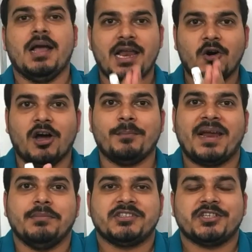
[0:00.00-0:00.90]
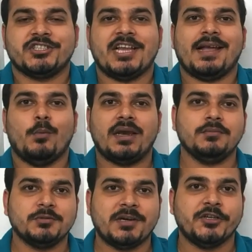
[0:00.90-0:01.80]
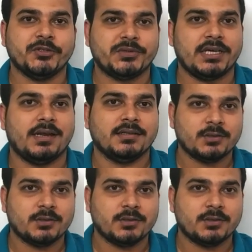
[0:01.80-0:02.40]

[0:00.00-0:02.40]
Hello all, my name is Krish Naik and welcome to my YouTube channel.